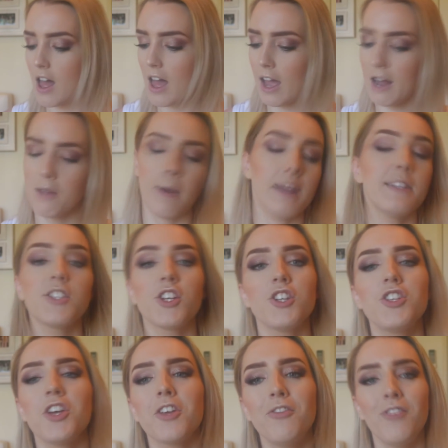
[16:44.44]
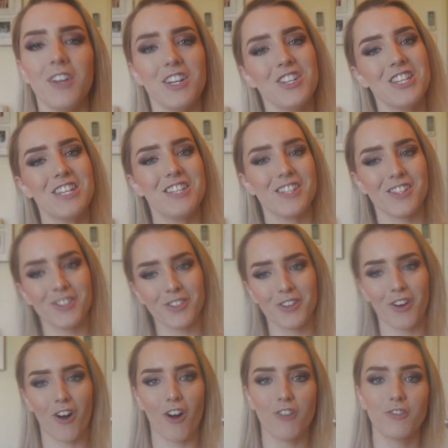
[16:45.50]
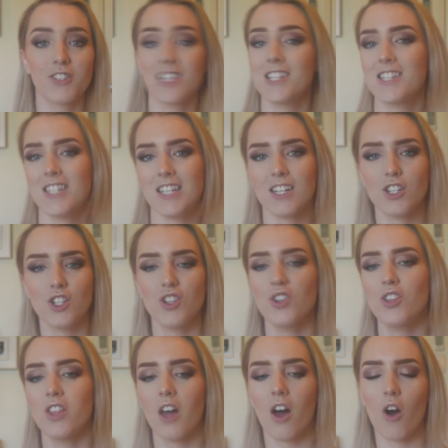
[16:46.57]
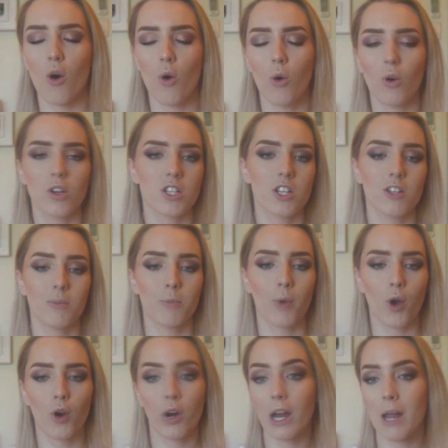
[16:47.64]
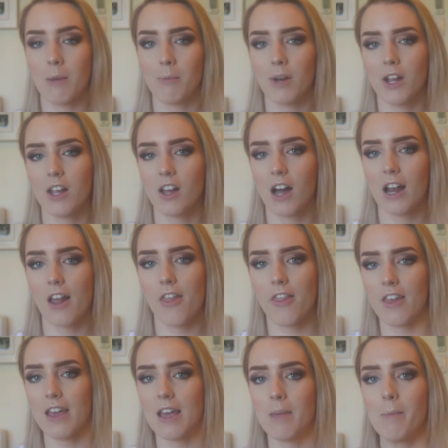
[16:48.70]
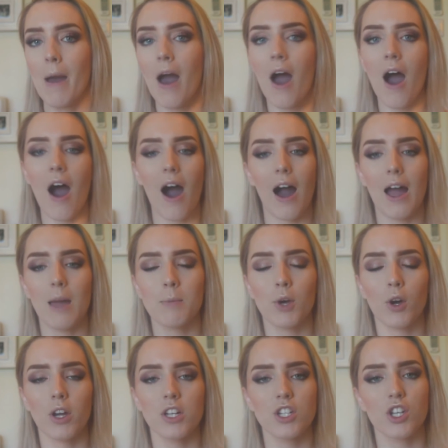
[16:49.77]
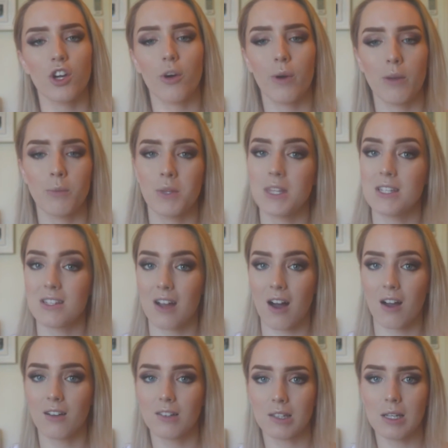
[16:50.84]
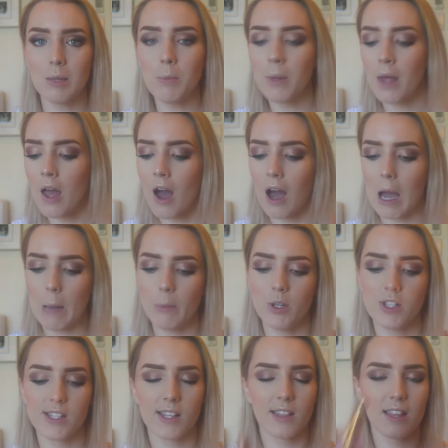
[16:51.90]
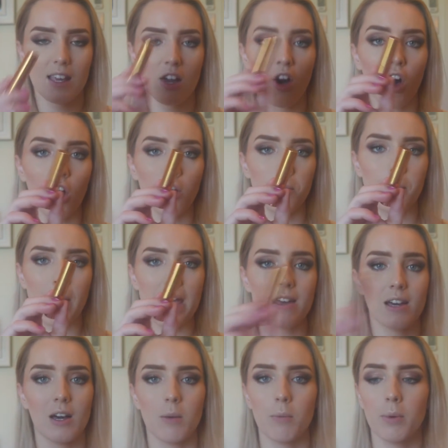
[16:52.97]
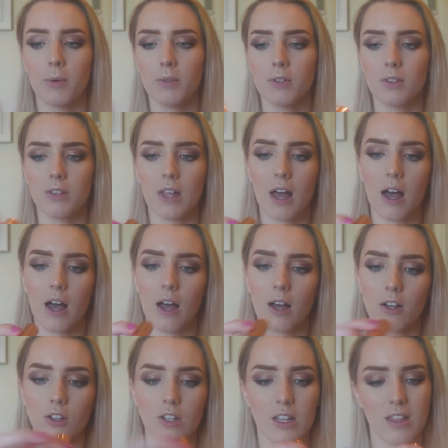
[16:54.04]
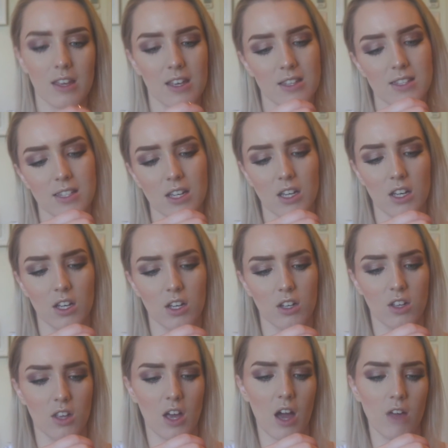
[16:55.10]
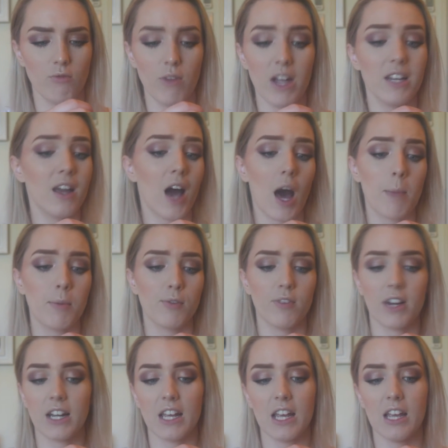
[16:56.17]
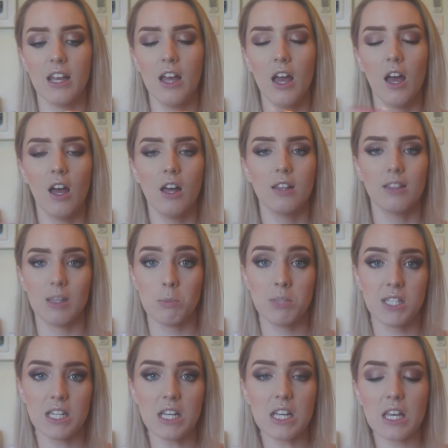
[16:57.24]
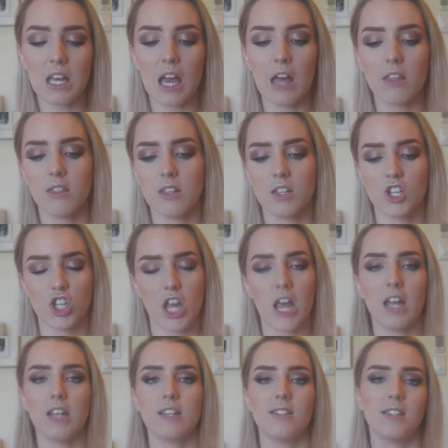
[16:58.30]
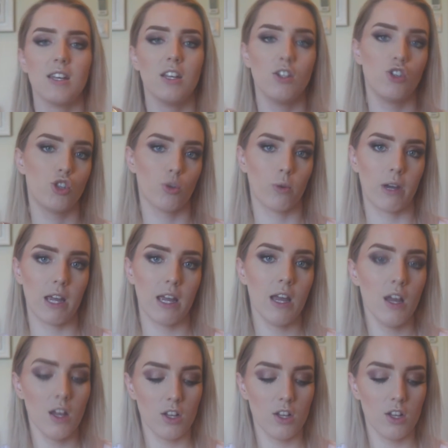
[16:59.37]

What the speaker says: Anyway, so to finish this look off, to stick to the autumn cranberry kind of theme, I am going to go in with a dark lip. I'm using the Hot Makeup, I think it's a Red Carpet Ready lipstick, and the shade is Enjoy.